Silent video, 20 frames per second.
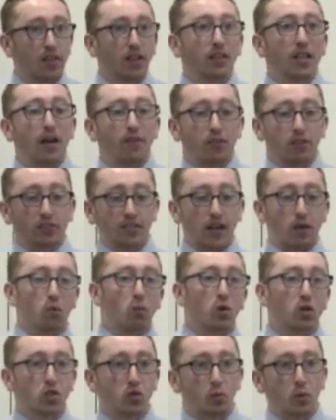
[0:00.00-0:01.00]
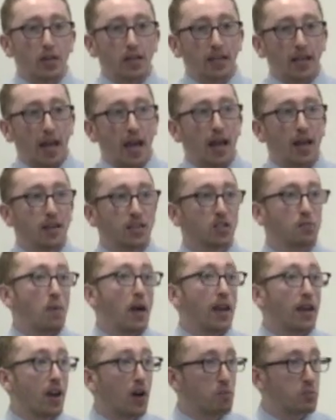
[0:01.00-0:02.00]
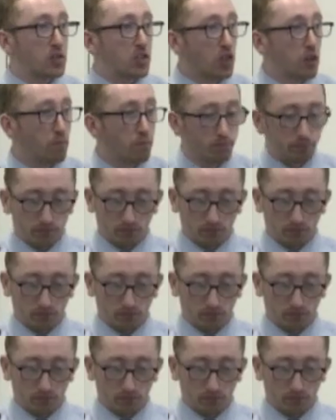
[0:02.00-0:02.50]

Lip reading: the levels at which we can spend up to.